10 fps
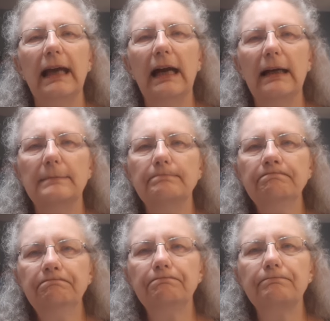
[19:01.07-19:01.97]
Um,
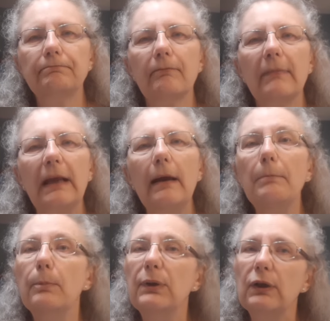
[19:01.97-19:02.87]
a
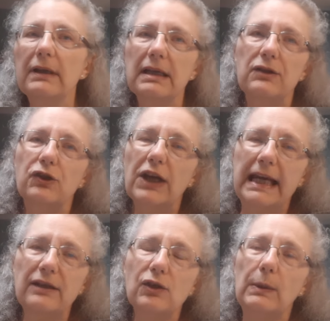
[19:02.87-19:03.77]
book
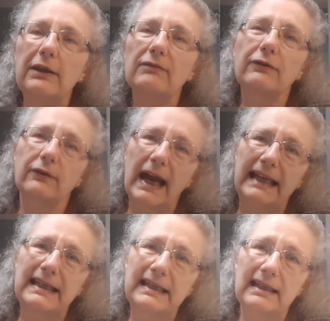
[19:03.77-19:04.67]
exchange with a
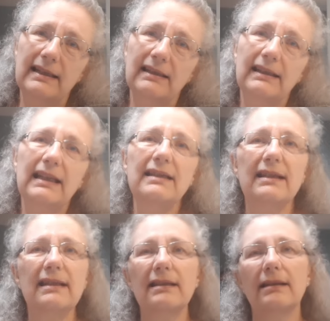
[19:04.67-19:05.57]
friend
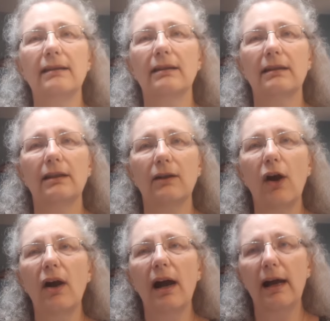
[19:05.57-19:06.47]
is
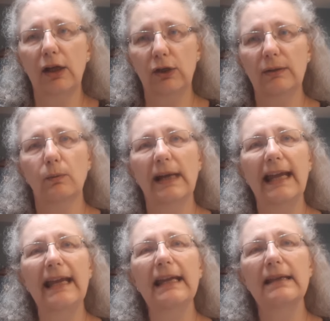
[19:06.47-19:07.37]
a good
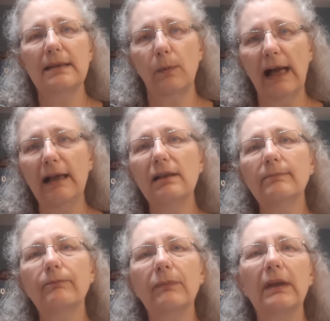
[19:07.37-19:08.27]
way as well,
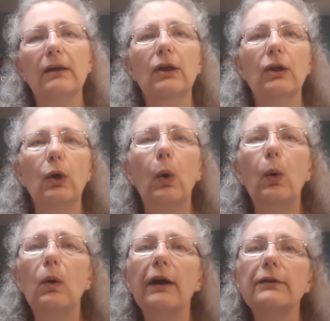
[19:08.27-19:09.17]

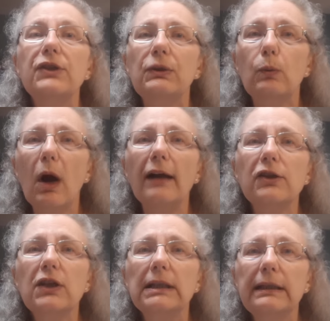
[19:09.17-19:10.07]
or to
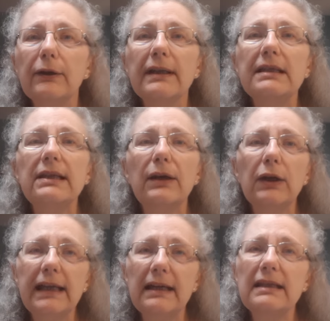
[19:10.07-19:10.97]
watch clearance
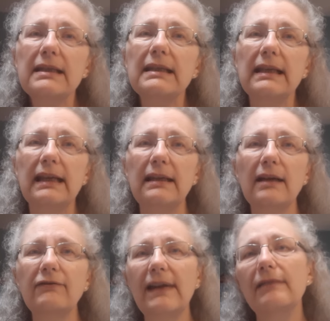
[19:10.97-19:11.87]
areas in a
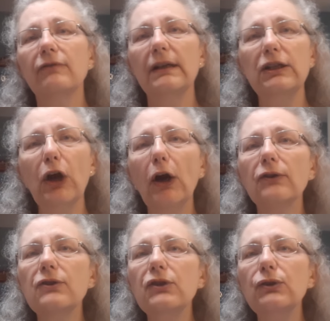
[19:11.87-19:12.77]
favorite
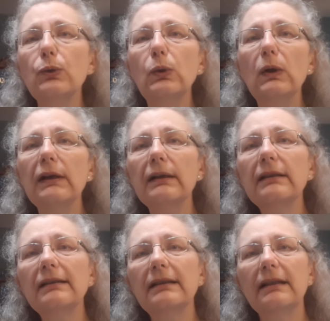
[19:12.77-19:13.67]
yarn store
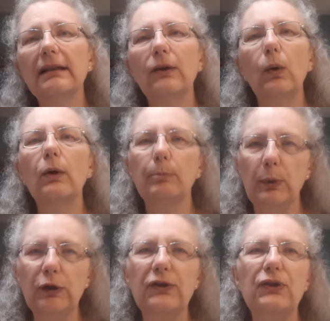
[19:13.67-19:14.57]
or
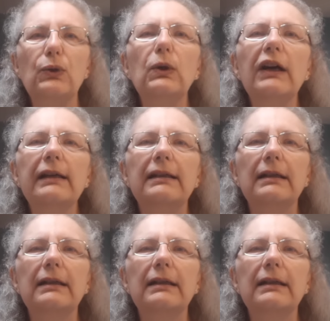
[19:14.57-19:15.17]
bookstore,